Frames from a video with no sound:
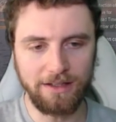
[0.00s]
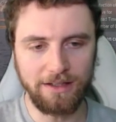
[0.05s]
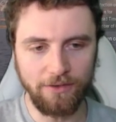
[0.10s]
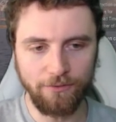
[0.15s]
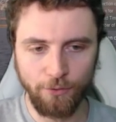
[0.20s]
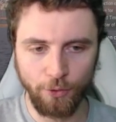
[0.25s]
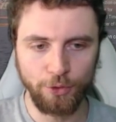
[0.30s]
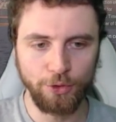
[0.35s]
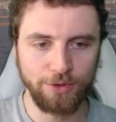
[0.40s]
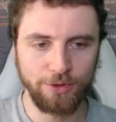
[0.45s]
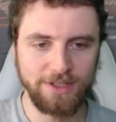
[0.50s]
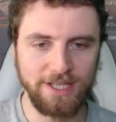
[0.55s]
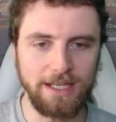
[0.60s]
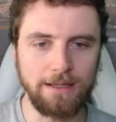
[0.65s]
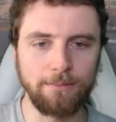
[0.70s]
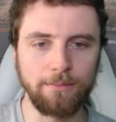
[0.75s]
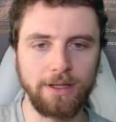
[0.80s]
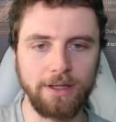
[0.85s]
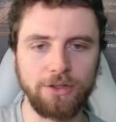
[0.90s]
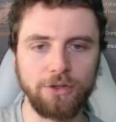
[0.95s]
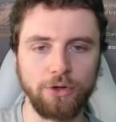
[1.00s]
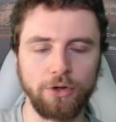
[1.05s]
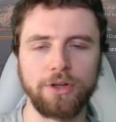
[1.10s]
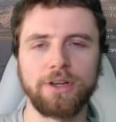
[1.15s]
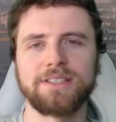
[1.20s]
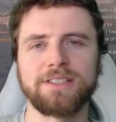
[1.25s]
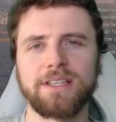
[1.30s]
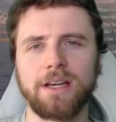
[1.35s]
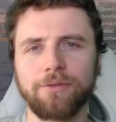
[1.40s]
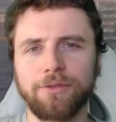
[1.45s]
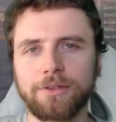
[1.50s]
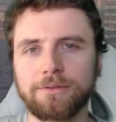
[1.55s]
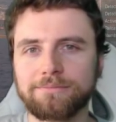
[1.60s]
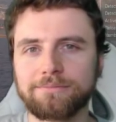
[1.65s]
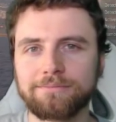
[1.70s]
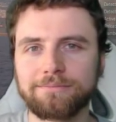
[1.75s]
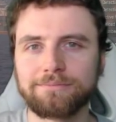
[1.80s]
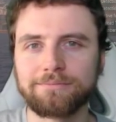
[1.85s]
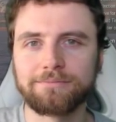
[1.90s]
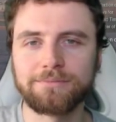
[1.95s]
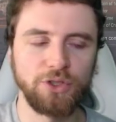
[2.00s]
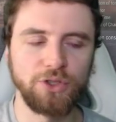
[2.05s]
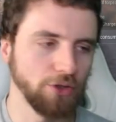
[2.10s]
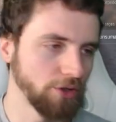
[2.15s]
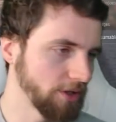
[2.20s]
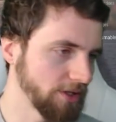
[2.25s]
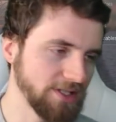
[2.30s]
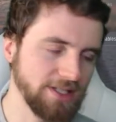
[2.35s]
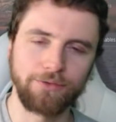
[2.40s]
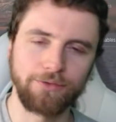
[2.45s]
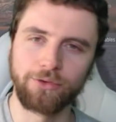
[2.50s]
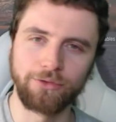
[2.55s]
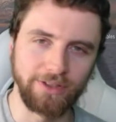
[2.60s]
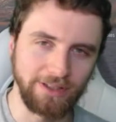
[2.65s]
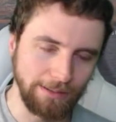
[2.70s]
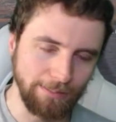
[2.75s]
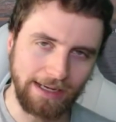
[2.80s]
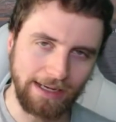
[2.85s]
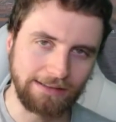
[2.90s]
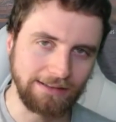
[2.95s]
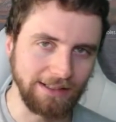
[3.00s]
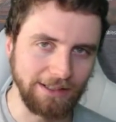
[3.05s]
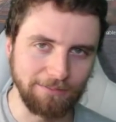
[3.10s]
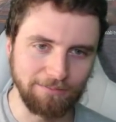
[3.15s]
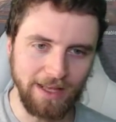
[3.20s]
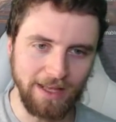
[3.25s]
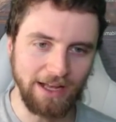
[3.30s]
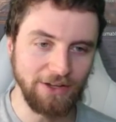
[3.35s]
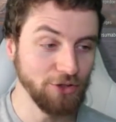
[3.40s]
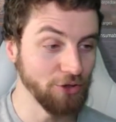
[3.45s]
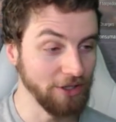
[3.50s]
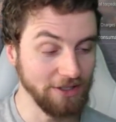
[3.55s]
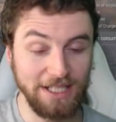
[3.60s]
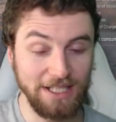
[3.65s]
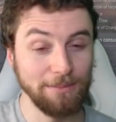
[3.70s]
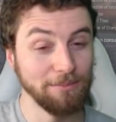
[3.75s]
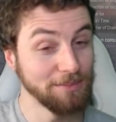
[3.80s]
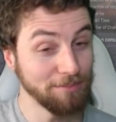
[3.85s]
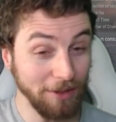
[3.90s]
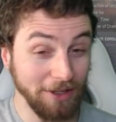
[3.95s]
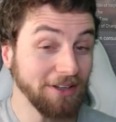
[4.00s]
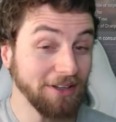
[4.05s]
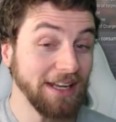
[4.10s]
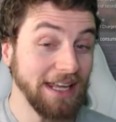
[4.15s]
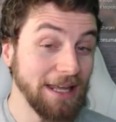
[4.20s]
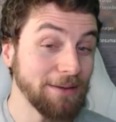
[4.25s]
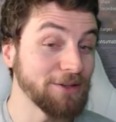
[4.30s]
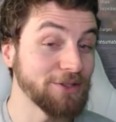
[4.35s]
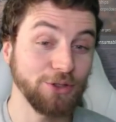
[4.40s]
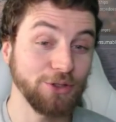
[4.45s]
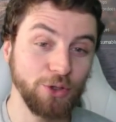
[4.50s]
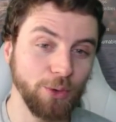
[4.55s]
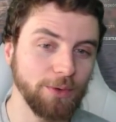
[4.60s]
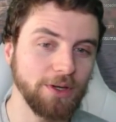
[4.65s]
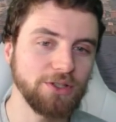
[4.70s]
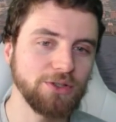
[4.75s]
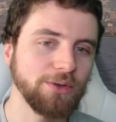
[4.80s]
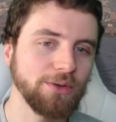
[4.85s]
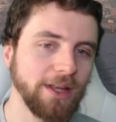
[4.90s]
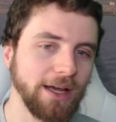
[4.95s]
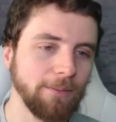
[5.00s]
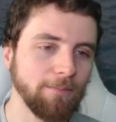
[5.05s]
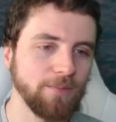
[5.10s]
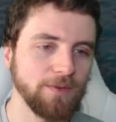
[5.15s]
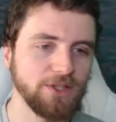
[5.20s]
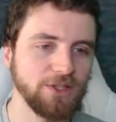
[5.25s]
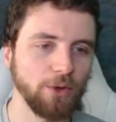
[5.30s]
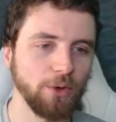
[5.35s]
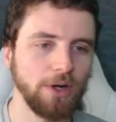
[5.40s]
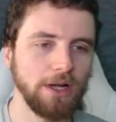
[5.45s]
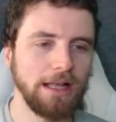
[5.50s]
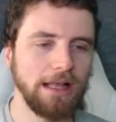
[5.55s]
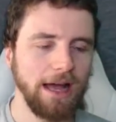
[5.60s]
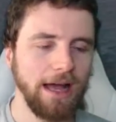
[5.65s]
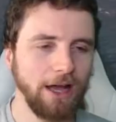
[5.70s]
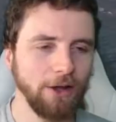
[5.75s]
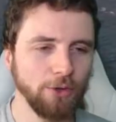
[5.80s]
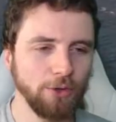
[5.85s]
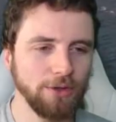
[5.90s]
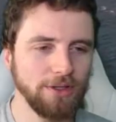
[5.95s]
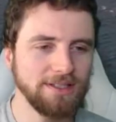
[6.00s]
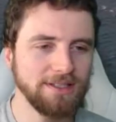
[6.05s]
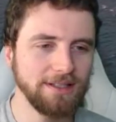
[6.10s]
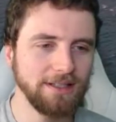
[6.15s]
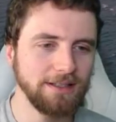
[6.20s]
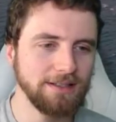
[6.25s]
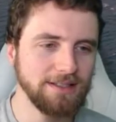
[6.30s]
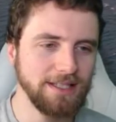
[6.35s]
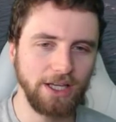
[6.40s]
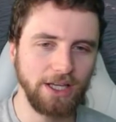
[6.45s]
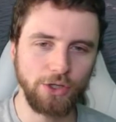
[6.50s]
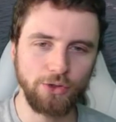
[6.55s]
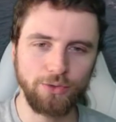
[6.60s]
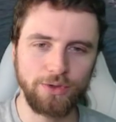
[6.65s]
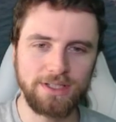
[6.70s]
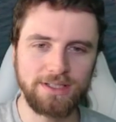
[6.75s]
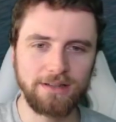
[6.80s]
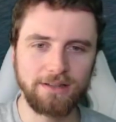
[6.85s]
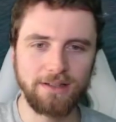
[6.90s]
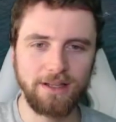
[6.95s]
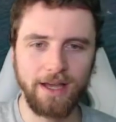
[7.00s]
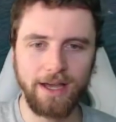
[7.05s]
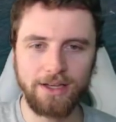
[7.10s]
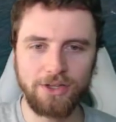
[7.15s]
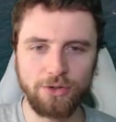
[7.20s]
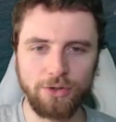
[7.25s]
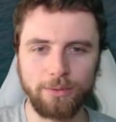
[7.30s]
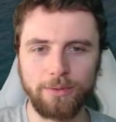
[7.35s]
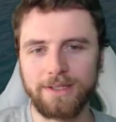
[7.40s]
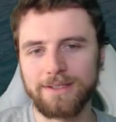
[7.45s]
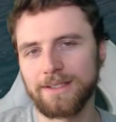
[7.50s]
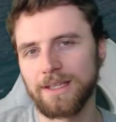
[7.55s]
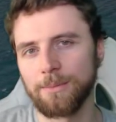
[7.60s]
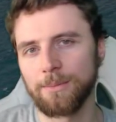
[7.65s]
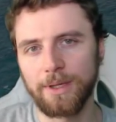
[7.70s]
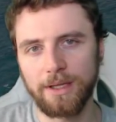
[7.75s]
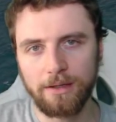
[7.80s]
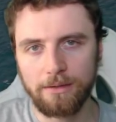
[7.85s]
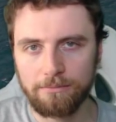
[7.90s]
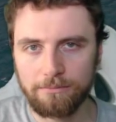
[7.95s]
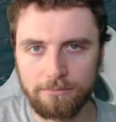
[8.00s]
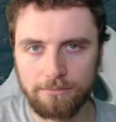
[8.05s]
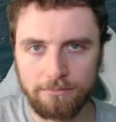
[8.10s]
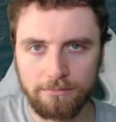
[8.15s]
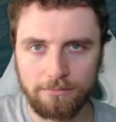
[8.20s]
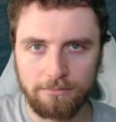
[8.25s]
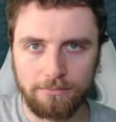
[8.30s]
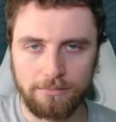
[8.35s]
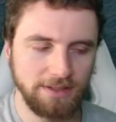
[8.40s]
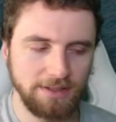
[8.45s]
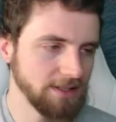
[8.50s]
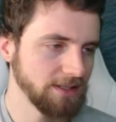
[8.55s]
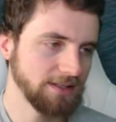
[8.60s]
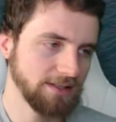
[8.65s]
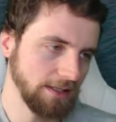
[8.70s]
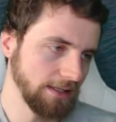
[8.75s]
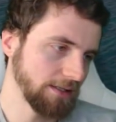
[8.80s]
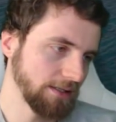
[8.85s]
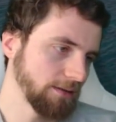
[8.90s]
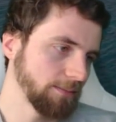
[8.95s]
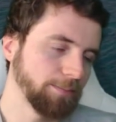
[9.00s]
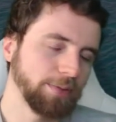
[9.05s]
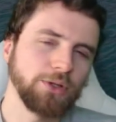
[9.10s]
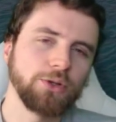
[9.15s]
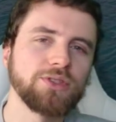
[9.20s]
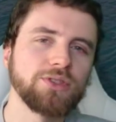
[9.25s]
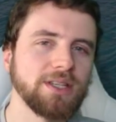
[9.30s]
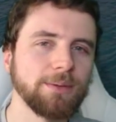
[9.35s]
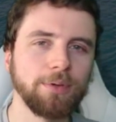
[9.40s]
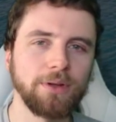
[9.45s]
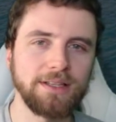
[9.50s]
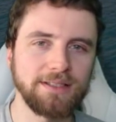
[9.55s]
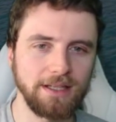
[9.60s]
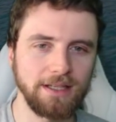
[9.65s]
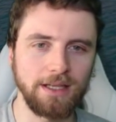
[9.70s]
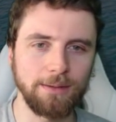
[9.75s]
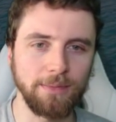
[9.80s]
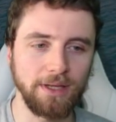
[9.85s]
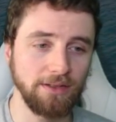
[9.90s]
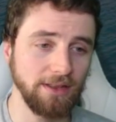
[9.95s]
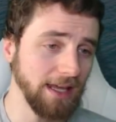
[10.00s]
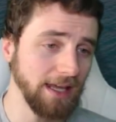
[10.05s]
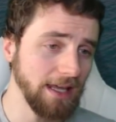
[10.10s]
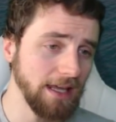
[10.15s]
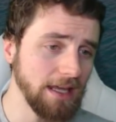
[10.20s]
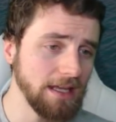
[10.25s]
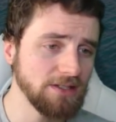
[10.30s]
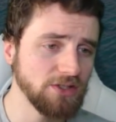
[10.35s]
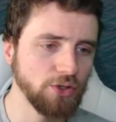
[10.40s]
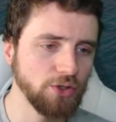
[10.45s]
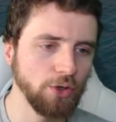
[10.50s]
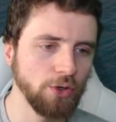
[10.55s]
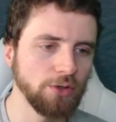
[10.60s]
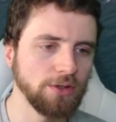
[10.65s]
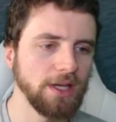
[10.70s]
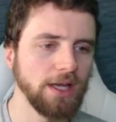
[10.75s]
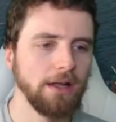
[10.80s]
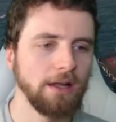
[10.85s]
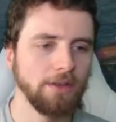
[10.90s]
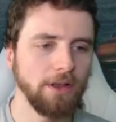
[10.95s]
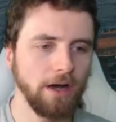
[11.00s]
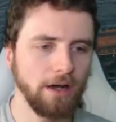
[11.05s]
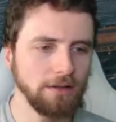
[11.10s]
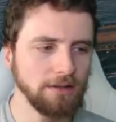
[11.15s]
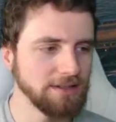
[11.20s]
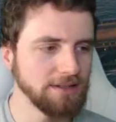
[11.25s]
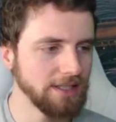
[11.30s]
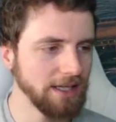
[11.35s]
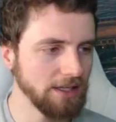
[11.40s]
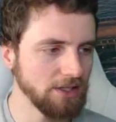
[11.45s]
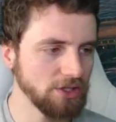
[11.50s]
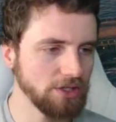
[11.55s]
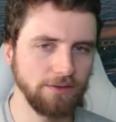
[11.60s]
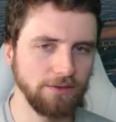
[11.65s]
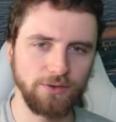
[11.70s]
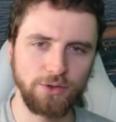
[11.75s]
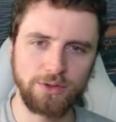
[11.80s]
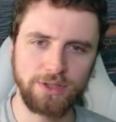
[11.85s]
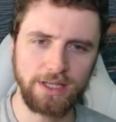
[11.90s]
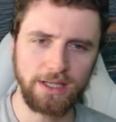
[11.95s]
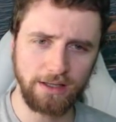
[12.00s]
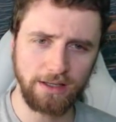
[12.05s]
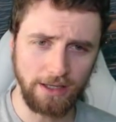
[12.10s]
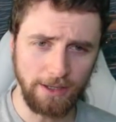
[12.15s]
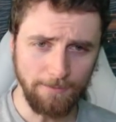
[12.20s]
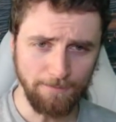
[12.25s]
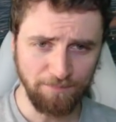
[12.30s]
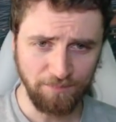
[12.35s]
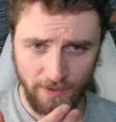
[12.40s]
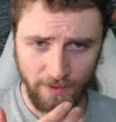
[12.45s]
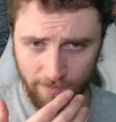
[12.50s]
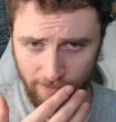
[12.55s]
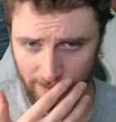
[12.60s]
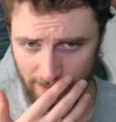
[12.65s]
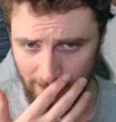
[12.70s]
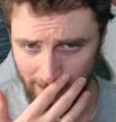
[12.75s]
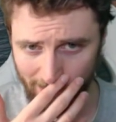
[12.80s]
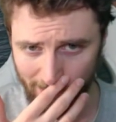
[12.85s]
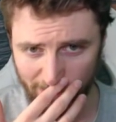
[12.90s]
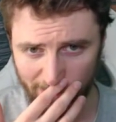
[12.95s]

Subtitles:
for your team, you're going to suffer. You're going to suffer really badly. And your team is probably going to hate you, so you don't want to do that. So how good is the secondaries in the Hydro? It's gimmick. It's pure simple, it's a gimmick. The AA is good. The hull detection, if you take the